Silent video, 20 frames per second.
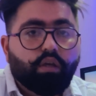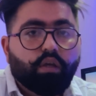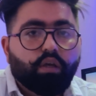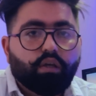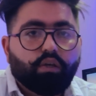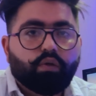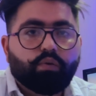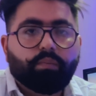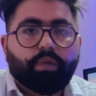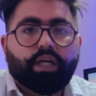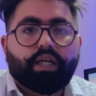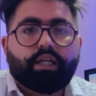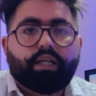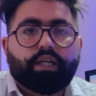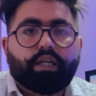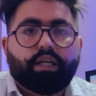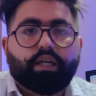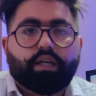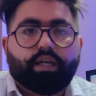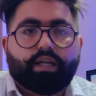you might
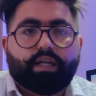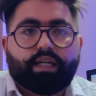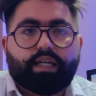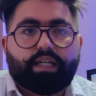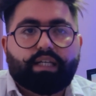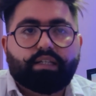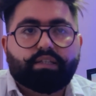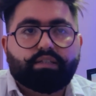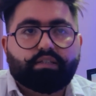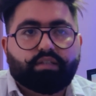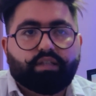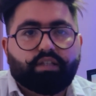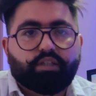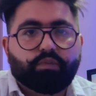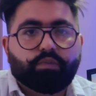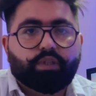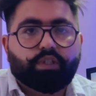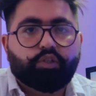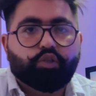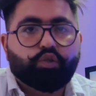take at least 6
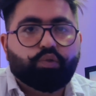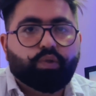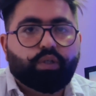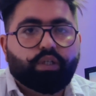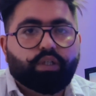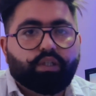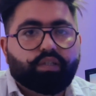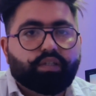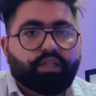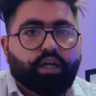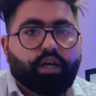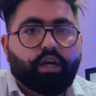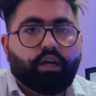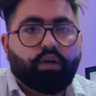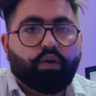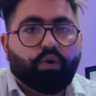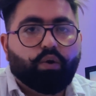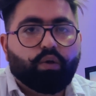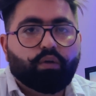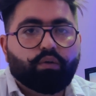months to
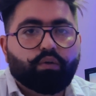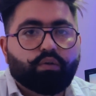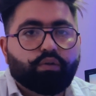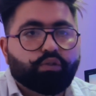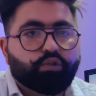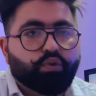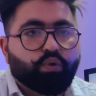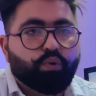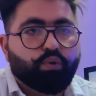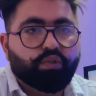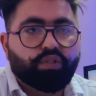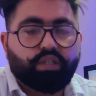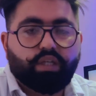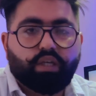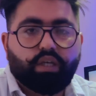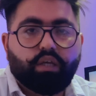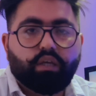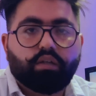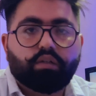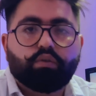understand all those
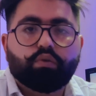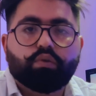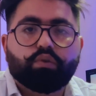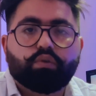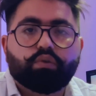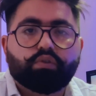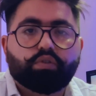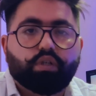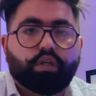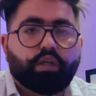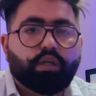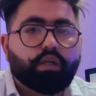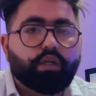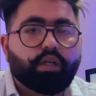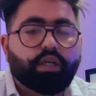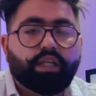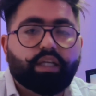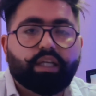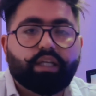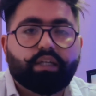hosting, those
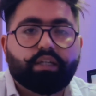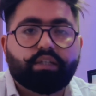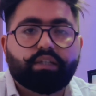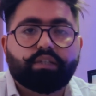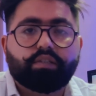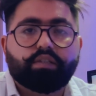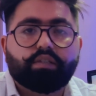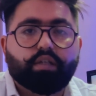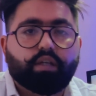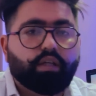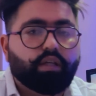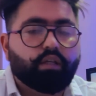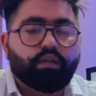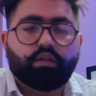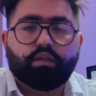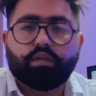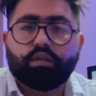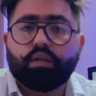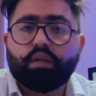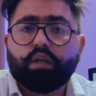
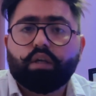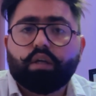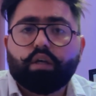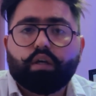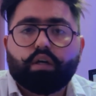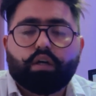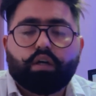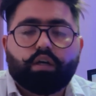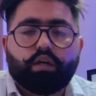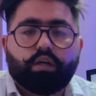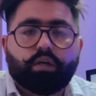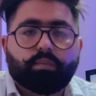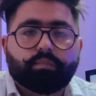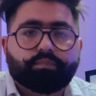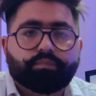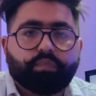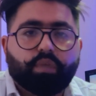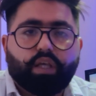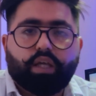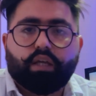DNS
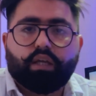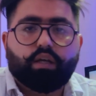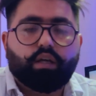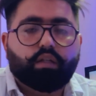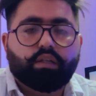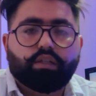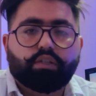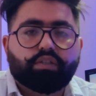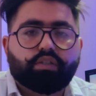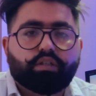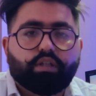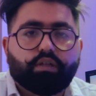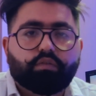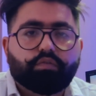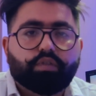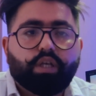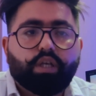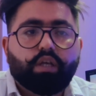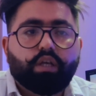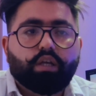and other
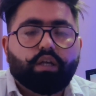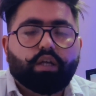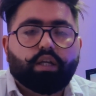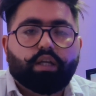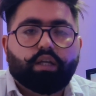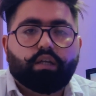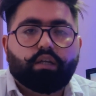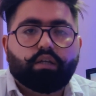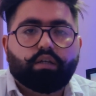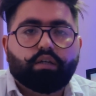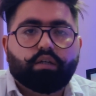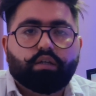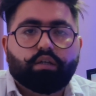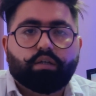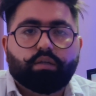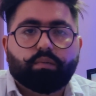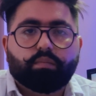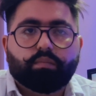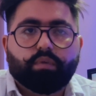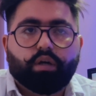stuffs. Like
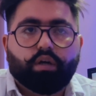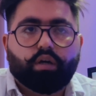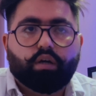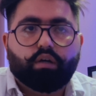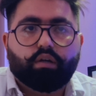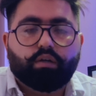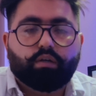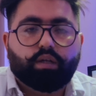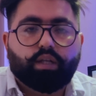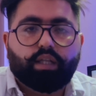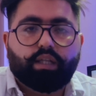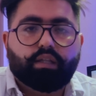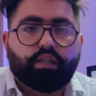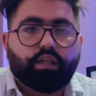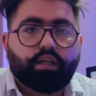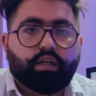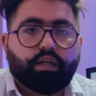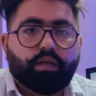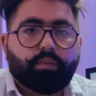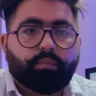
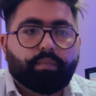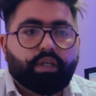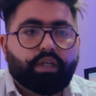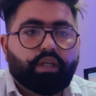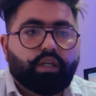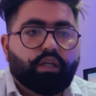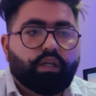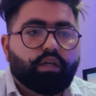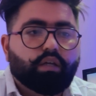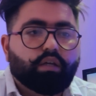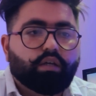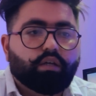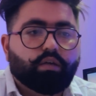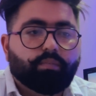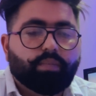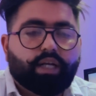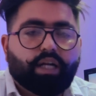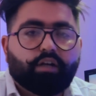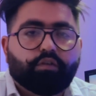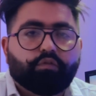there are many
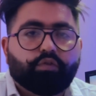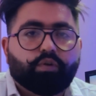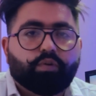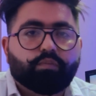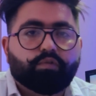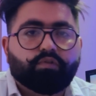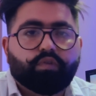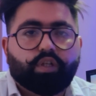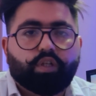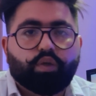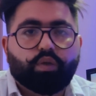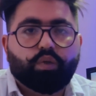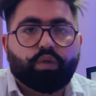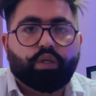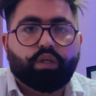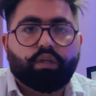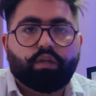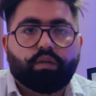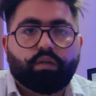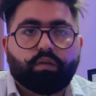platforms where you
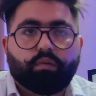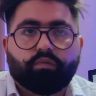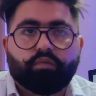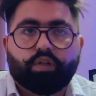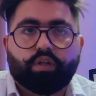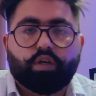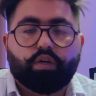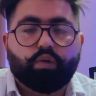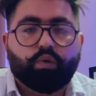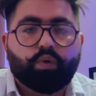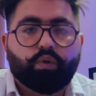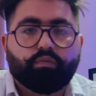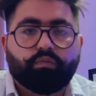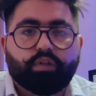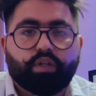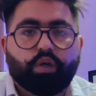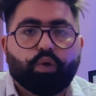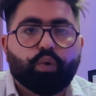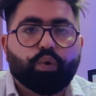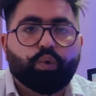can
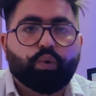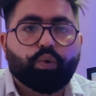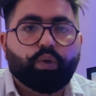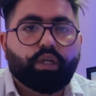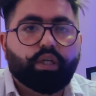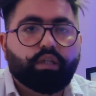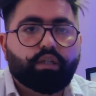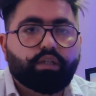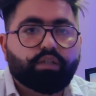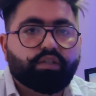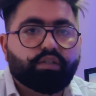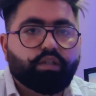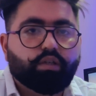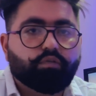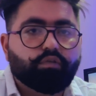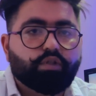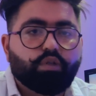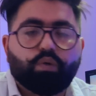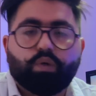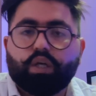without coding the
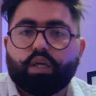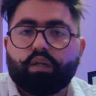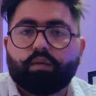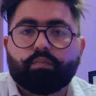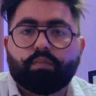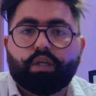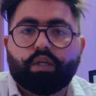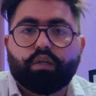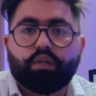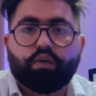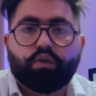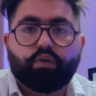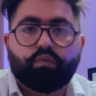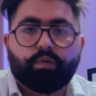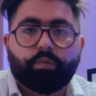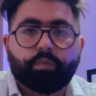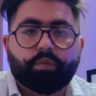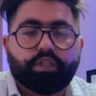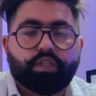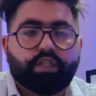stuffs you can make your
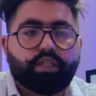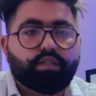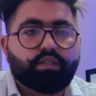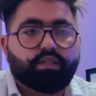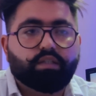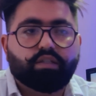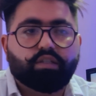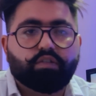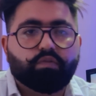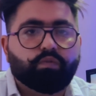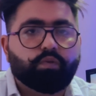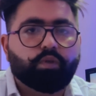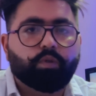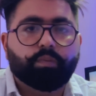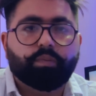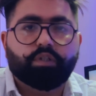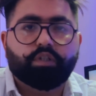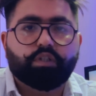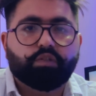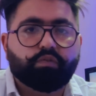websites such as
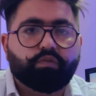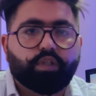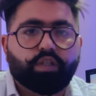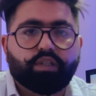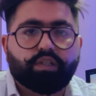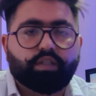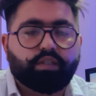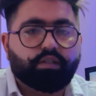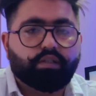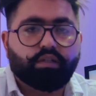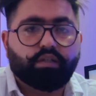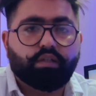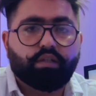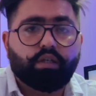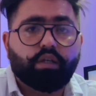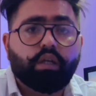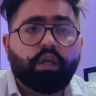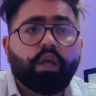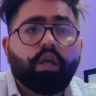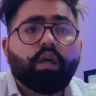WordPress, Wix,
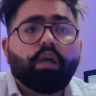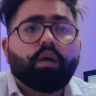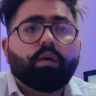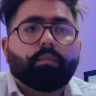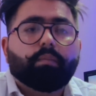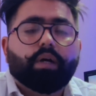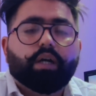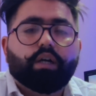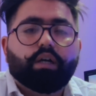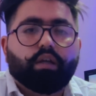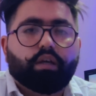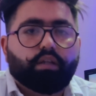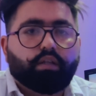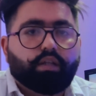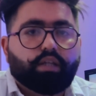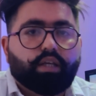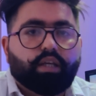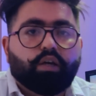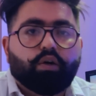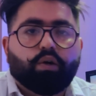etc. But
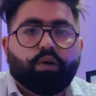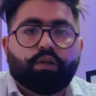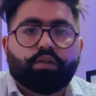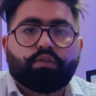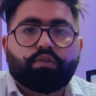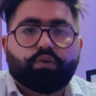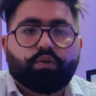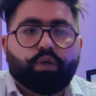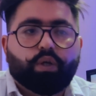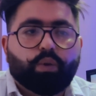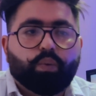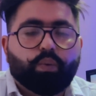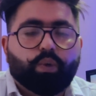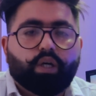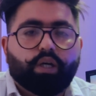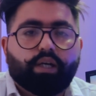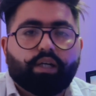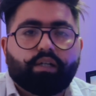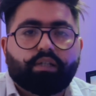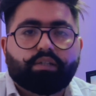they also
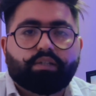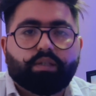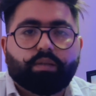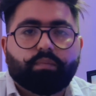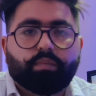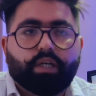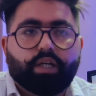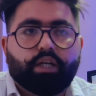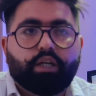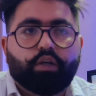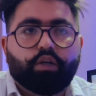require some kind